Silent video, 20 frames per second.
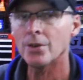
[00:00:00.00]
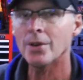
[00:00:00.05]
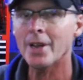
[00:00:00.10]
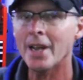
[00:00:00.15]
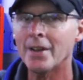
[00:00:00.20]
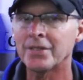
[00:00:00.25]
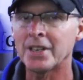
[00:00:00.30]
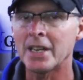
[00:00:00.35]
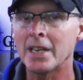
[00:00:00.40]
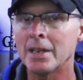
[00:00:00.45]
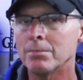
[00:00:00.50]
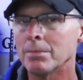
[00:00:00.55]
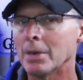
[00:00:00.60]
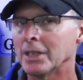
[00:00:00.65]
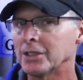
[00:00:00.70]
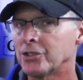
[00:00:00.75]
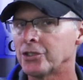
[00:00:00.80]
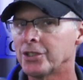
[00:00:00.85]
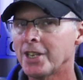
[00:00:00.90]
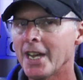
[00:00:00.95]
don't have to hit
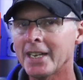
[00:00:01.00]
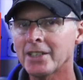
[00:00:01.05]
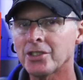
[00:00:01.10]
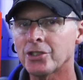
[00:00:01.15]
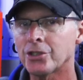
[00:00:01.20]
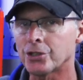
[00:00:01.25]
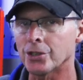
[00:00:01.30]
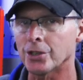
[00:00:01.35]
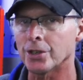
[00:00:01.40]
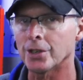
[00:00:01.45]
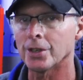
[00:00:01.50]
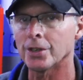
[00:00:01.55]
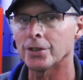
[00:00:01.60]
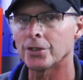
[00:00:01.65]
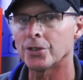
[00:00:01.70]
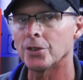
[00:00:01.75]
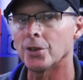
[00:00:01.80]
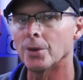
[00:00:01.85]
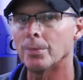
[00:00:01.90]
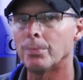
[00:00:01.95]
much texture
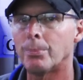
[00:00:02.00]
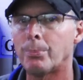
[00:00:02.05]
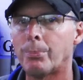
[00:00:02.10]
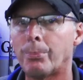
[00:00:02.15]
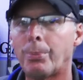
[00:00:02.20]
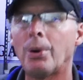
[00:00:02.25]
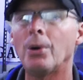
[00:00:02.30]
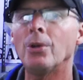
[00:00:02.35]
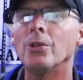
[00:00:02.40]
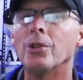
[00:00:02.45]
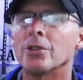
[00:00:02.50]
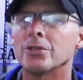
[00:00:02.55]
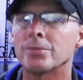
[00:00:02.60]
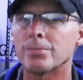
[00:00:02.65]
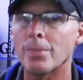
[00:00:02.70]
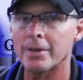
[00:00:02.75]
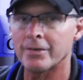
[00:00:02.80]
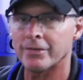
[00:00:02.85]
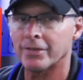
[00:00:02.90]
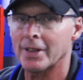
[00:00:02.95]
to pull
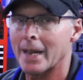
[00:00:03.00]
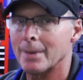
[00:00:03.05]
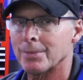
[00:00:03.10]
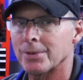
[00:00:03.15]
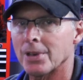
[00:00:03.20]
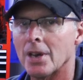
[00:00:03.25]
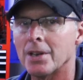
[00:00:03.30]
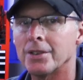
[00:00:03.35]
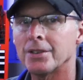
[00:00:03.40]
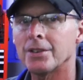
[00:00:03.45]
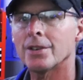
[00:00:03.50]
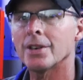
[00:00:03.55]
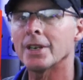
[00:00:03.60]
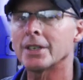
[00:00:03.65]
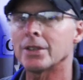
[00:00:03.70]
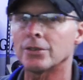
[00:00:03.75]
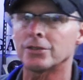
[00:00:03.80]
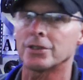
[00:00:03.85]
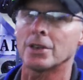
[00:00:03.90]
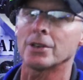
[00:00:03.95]
those mud flaps under.
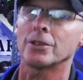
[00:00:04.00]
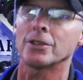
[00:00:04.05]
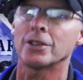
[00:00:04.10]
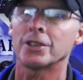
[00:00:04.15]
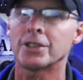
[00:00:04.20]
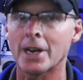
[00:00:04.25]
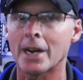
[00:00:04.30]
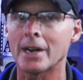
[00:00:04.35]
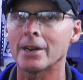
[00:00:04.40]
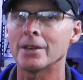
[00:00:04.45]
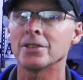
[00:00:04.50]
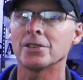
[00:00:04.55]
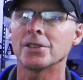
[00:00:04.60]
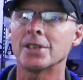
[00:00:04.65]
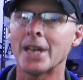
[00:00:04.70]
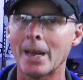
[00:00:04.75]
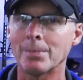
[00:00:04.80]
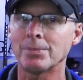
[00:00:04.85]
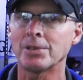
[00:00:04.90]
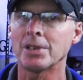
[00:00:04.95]
It goes under the tire and
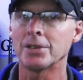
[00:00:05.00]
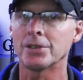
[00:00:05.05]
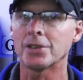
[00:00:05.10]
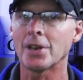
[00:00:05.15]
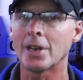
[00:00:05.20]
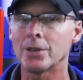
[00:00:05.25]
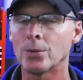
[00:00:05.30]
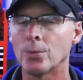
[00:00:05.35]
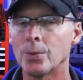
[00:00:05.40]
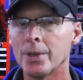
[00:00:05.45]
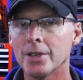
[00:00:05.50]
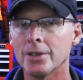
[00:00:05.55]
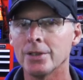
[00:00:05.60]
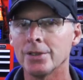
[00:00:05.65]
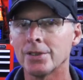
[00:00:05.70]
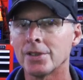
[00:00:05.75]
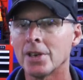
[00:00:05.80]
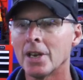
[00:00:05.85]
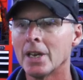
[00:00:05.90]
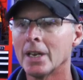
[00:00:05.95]
snaps inside the
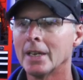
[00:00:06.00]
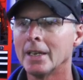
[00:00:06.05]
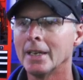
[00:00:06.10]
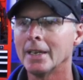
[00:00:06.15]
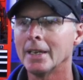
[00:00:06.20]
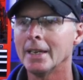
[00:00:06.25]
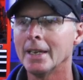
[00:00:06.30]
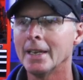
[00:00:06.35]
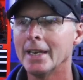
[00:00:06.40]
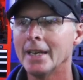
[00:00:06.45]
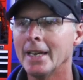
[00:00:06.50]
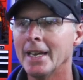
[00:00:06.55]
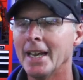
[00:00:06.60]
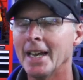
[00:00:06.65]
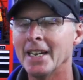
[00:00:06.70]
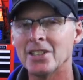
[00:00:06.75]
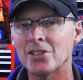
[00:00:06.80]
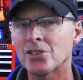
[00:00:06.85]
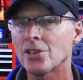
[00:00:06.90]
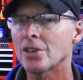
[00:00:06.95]
wheels,
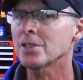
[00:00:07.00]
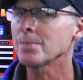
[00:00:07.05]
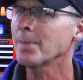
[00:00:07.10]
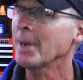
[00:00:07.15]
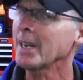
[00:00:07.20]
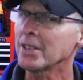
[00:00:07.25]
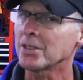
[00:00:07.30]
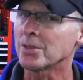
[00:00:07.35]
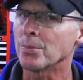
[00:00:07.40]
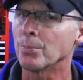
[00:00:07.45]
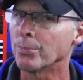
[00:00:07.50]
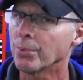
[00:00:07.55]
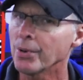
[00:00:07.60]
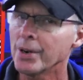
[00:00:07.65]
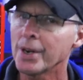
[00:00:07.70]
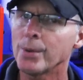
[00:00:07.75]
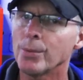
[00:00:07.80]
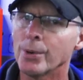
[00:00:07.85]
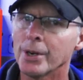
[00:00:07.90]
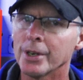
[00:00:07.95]
and it starts making some
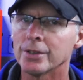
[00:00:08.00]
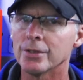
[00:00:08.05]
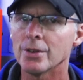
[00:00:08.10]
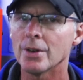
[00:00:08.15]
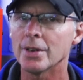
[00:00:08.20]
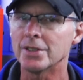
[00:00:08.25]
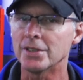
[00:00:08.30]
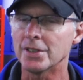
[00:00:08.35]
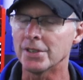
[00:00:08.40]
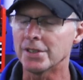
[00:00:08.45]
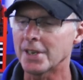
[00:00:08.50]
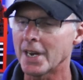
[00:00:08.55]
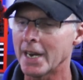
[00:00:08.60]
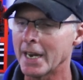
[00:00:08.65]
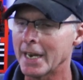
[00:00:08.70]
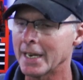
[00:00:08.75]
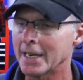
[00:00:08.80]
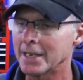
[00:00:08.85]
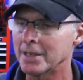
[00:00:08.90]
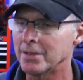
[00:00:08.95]
pretty weird noises,
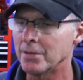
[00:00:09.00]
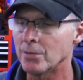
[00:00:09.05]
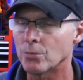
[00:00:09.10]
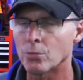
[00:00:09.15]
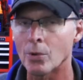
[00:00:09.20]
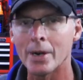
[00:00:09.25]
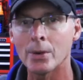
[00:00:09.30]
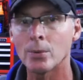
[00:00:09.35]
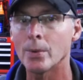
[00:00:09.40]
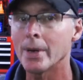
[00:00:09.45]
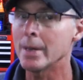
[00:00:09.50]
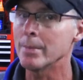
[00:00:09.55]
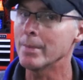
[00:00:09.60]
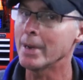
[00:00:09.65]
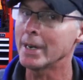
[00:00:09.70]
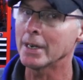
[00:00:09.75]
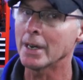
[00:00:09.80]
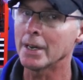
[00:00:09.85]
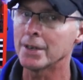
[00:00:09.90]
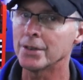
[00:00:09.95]
and right away you
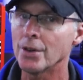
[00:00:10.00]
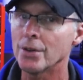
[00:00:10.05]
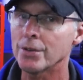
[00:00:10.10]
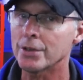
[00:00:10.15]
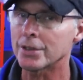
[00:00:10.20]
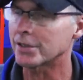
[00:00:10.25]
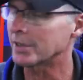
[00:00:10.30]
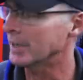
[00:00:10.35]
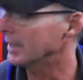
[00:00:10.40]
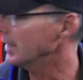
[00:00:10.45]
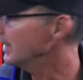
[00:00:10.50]
may not notice